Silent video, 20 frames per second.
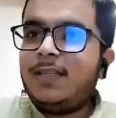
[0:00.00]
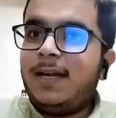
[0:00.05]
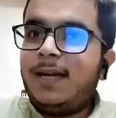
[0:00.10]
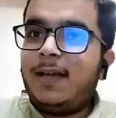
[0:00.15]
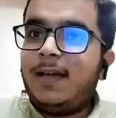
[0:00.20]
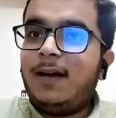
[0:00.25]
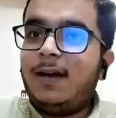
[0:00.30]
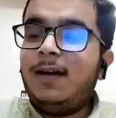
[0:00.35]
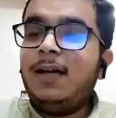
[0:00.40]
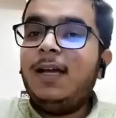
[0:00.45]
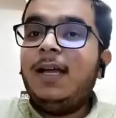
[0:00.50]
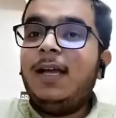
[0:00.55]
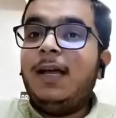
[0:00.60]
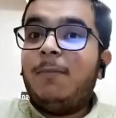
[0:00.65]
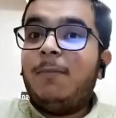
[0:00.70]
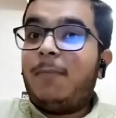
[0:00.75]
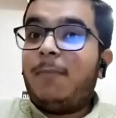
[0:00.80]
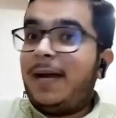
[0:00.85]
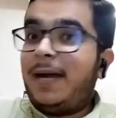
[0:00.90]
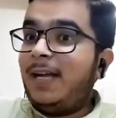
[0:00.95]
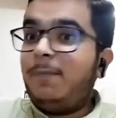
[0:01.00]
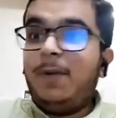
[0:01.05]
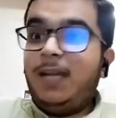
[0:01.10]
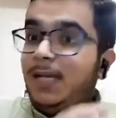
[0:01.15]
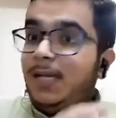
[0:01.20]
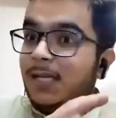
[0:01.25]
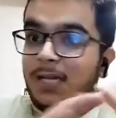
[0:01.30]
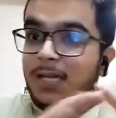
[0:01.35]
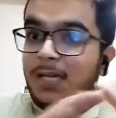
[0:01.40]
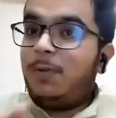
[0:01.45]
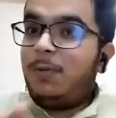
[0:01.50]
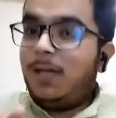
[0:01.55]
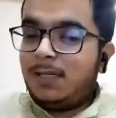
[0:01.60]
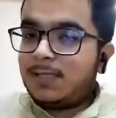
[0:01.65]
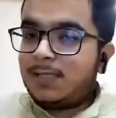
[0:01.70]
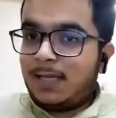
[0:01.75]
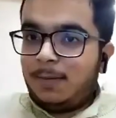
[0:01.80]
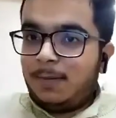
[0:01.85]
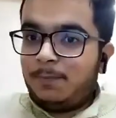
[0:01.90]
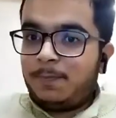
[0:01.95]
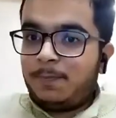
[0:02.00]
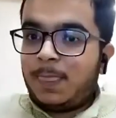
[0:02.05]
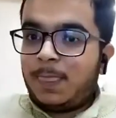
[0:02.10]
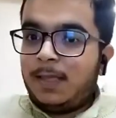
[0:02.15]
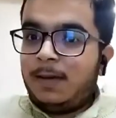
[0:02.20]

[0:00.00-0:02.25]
India might be troublesome.